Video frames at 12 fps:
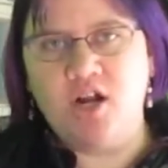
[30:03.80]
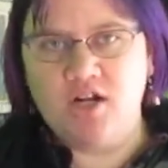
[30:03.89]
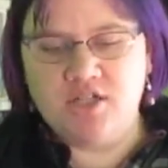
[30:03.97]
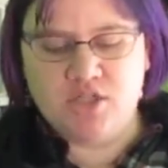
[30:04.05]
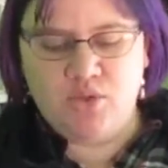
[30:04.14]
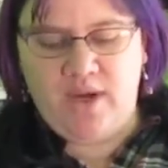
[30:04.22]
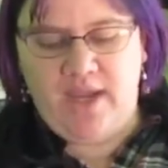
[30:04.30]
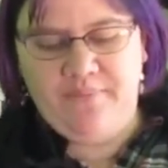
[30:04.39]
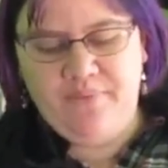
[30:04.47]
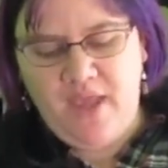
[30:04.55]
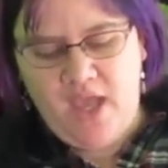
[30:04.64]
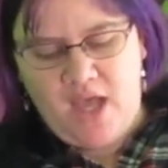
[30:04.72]
Cars 3.
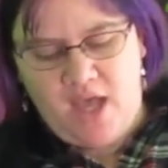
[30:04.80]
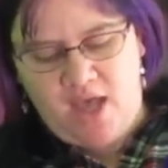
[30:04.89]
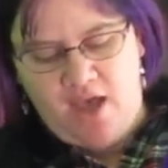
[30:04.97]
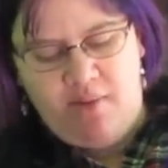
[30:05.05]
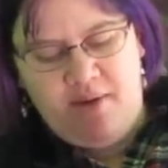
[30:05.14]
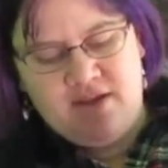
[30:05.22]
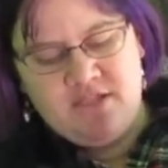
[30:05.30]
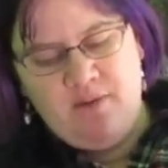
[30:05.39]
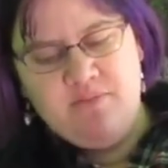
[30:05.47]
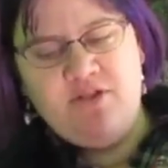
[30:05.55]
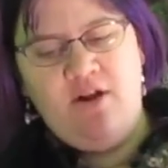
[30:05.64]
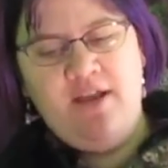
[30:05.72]
Um, and so
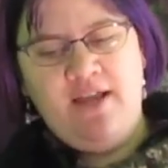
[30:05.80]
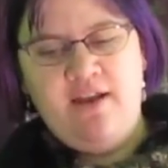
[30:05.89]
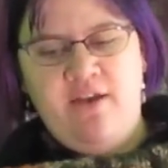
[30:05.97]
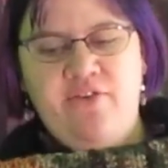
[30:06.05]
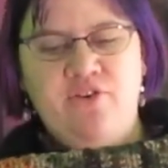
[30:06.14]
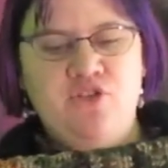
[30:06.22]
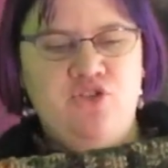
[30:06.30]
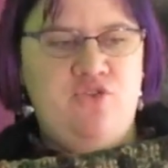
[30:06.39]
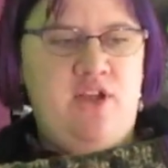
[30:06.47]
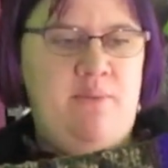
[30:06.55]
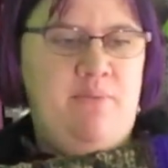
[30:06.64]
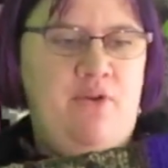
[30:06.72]
I'm starting another
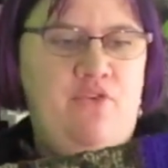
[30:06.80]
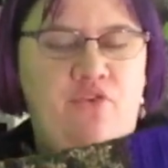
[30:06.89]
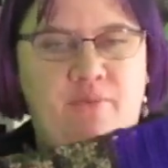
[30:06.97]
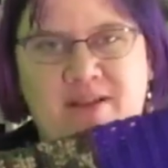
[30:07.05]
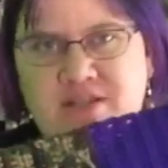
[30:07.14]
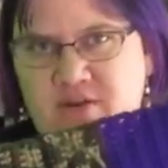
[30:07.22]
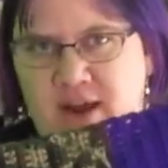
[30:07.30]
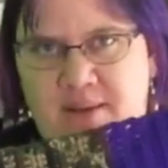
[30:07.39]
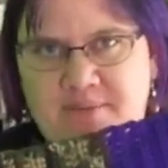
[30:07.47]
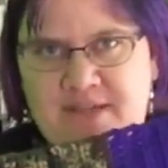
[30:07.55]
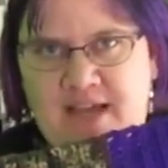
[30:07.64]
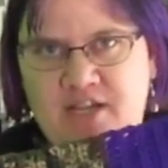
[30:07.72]
strip for my
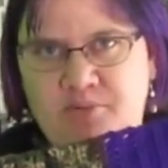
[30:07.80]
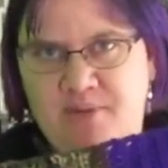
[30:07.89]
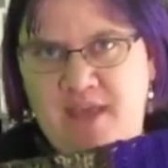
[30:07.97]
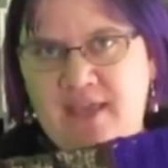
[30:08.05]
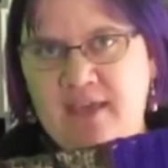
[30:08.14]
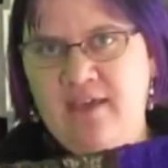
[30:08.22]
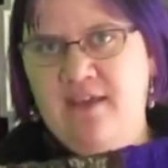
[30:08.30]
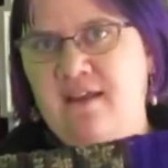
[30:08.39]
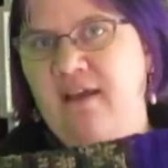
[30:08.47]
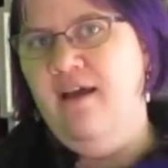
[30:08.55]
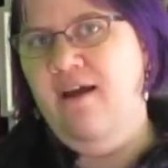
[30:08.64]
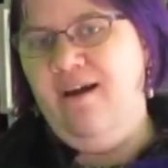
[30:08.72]
scrap stash blanket.
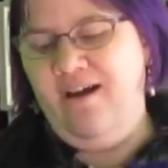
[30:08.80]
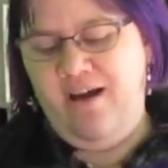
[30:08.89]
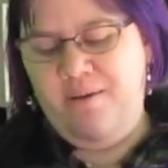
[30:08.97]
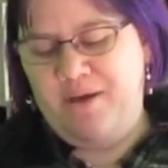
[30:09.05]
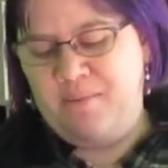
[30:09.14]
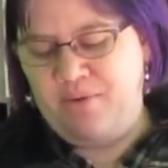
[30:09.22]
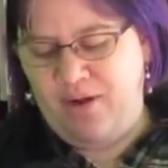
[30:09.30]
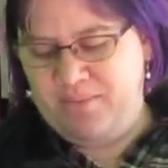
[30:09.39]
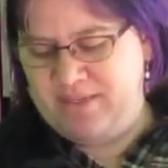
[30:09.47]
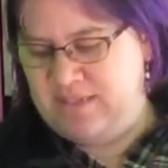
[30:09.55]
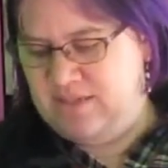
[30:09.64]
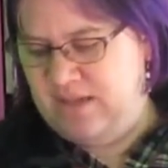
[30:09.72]
Um, I
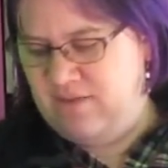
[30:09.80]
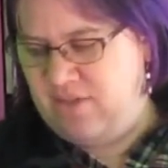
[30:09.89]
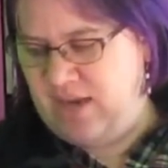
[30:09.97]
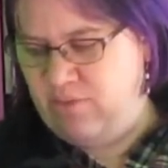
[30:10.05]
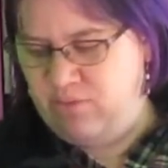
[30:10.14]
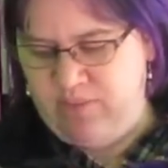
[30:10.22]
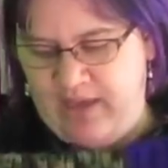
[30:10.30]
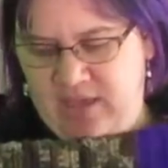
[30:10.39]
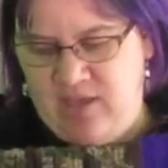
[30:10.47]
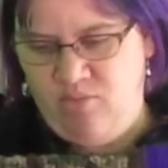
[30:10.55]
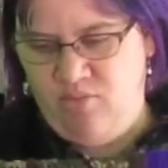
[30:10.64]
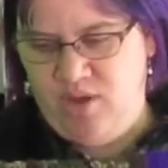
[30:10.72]
promised Steve that I would make
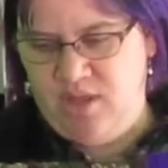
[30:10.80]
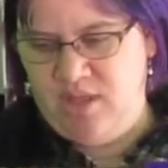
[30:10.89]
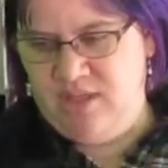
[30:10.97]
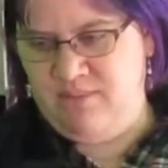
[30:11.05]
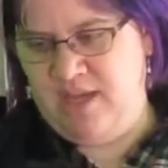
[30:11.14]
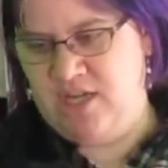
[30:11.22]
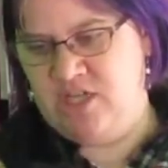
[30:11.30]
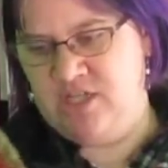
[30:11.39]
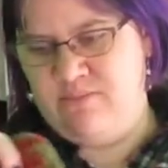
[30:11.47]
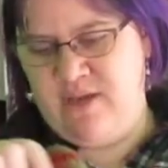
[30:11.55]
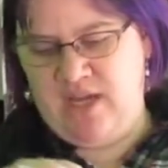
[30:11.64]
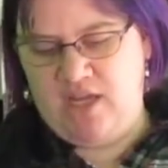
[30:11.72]
him one that
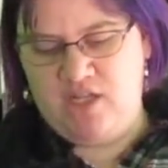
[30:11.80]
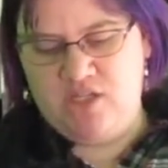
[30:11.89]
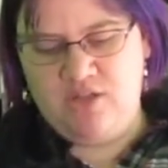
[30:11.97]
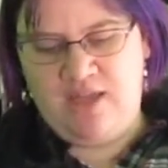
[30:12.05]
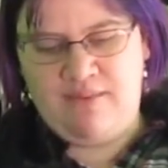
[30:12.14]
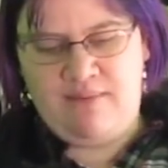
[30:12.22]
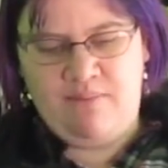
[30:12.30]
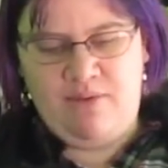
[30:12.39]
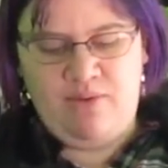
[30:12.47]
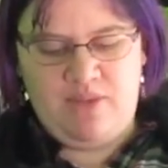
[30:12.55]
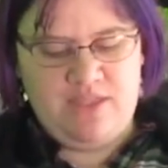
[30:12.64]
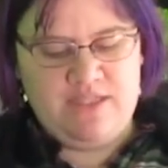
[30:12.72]
matches mine, so that might be
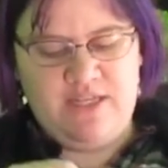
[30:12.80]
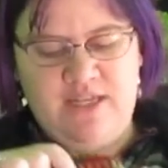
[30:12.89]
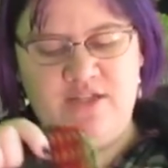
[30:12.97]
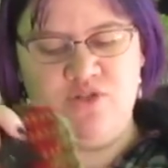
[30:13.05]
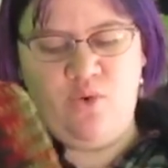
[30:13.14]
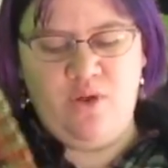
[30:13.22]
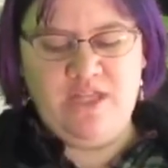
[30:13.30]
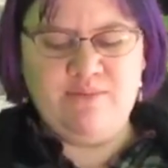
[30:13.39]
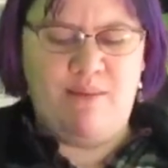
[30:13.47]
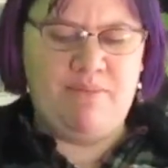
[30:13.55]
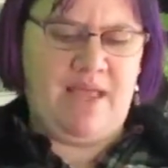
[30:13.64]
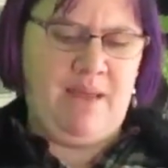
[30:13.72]
what this is, or this
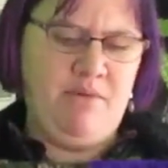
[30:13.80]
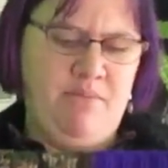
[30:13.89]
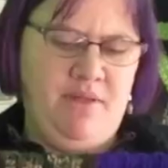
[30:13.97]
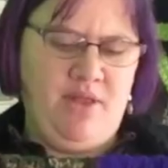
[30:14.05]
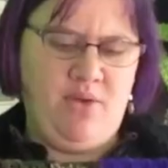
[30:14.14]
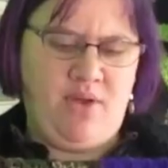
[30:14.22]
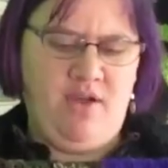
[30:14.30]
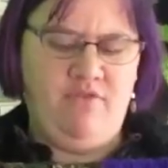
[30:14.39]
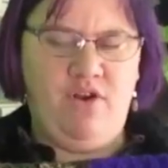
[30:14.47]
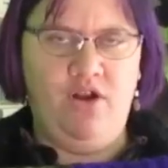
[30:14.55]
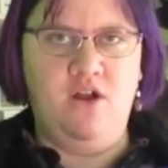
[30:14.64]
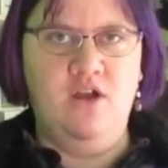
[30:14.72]
might become a pillow
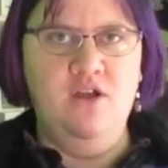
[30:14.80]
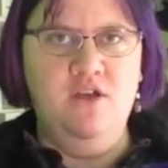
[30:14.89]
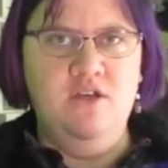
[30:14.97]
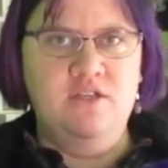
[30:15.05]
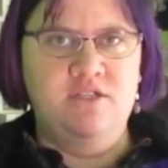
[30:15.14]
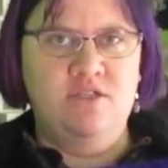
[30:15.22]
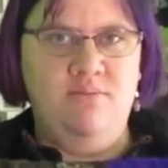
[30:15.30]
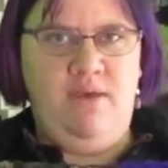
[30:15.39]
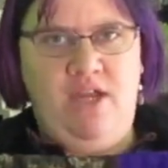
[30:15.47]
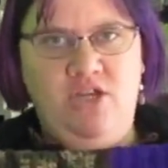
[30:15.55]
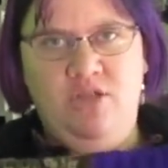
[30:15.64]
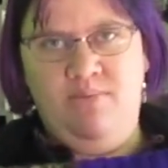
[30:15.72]
cover to
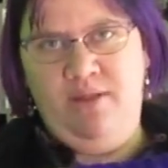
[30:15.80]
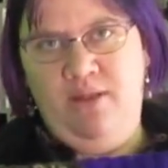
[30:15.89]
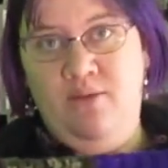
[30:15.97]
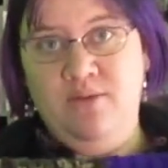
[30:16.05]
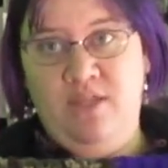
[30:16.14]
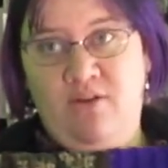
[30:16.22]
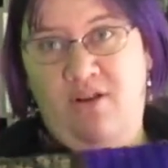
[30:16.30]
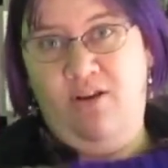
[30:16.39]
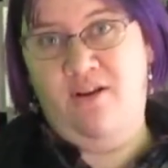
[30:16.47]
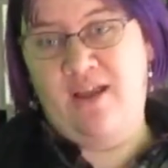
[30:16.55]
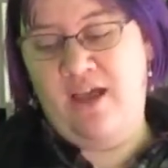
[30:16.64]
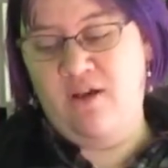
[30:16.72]
match the pillows that are on
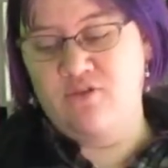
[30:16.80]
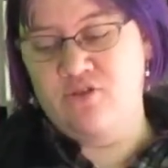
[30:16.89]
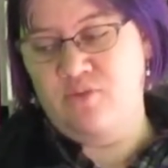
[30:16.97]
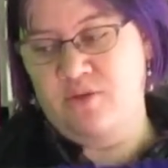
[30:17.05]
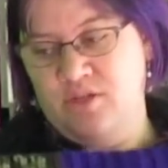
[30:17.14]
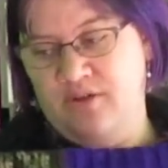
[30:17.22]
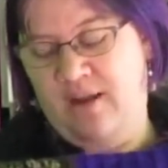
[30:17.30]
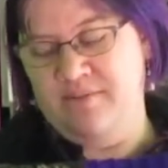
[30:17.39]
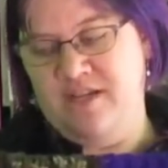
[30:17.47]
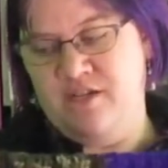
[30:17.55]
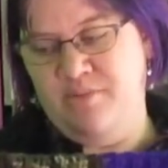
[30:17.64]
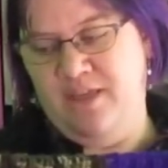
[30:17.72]
our couch where the scrap
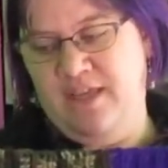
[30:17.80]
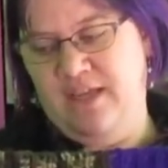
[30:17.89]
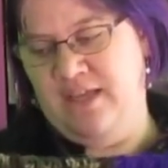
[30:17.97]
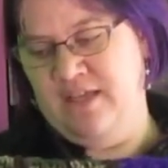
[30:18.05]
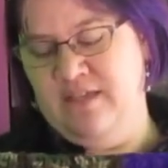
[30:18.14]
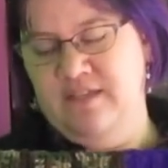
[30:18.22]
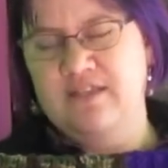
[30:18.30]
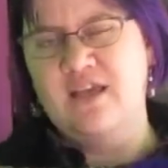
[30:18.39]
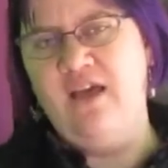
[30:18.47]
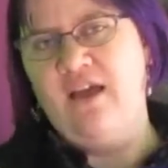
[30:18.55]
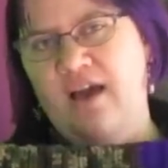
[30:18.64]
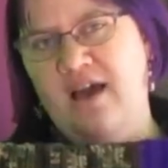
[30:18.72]
stash blanket is.
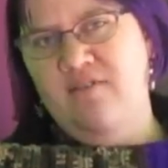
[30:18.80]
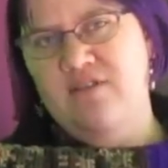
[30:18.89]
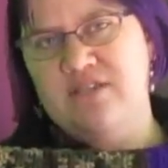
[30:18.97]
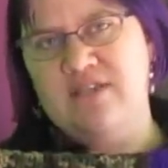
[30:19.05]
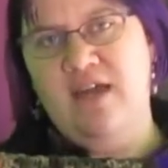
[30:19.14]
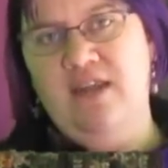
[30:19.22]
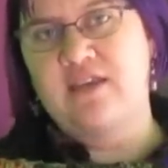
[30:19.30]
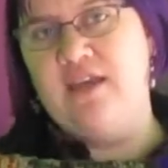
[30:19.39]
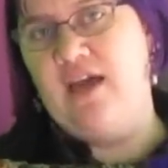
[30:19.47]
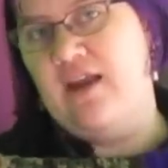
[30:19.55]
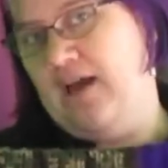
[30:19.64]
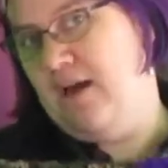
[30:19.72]
Haven't decided
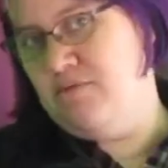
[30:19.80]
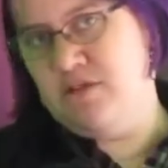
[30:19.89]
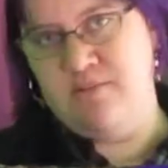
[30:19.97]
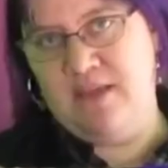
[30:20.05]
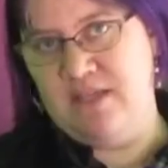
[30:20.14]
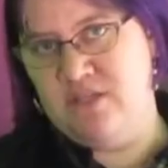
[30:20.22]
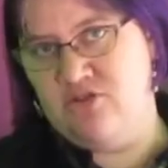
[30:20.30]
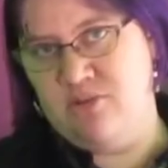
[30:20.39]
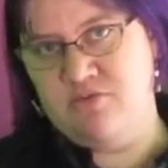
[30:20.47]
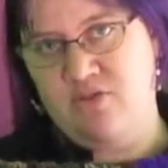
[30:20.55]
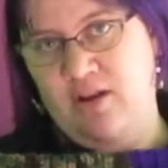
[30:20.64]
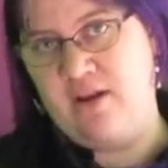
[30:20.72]
yet. I'm just making
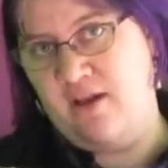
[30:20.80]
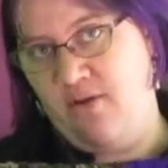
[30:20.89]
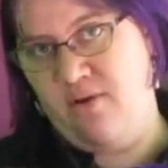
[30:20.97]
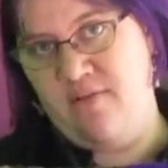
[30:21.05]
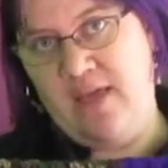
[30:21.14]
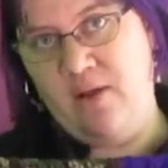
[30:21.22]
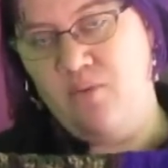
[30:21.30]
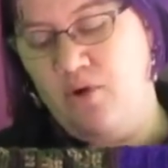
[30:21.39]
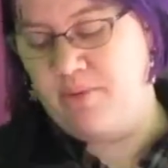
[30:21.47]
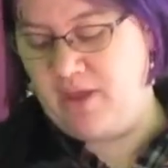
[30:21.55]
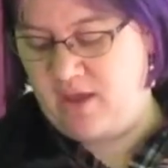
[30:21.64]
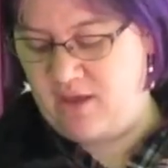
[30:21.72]
strips right now, and they
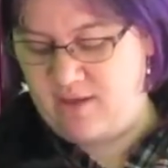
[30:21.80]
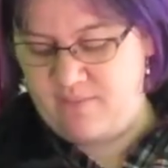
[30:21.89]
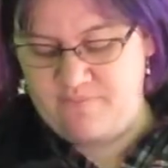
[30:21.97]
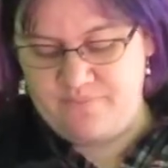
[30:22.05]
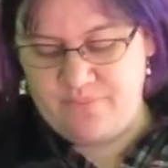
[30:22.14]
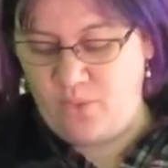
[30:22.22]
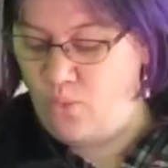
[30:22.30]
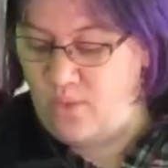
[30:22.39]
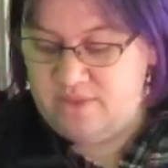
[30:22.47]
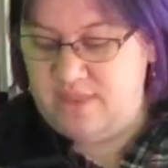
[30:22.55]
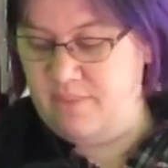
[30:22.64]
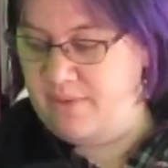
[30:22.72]
will become
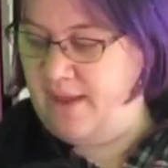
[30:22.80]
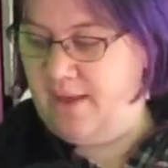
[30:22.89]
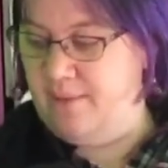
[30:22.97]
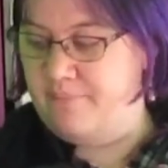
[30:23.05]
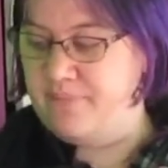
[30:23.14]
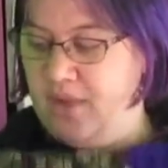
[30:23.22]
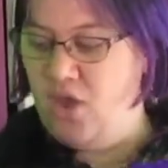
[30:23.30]
what they become.